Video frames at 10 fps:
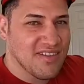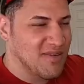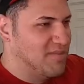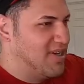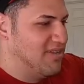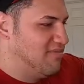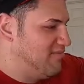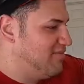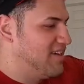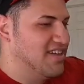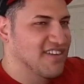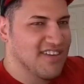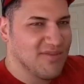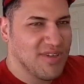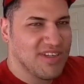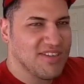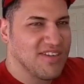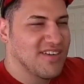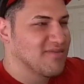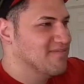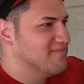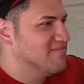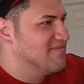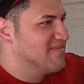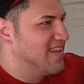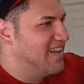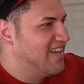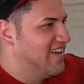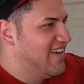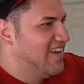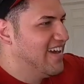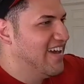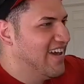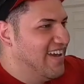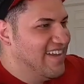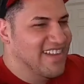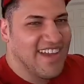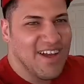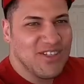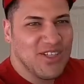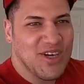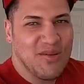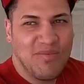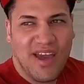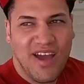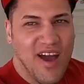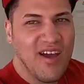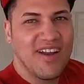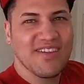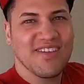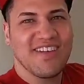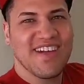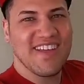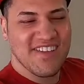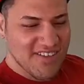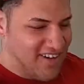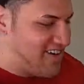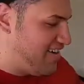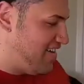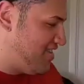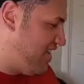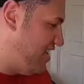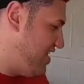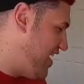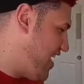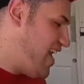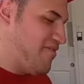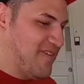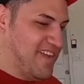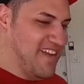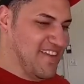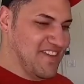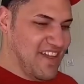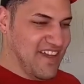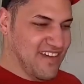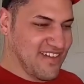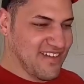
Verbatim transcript: good, but because it doesn't want to start. Click, click, click, they all show up like, oh, let's go look at this car. Let's see it take off, and then it's like.